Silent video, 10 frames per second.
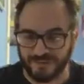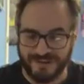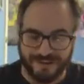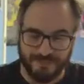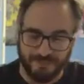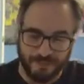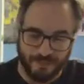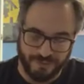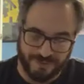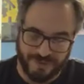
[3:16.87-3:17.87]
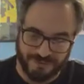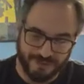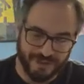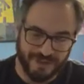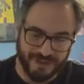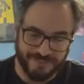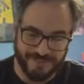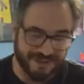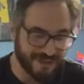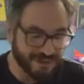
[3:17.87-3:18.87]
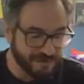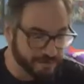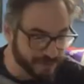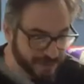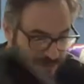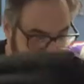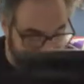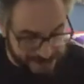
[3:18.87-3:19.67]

I'd have to look it up, but really good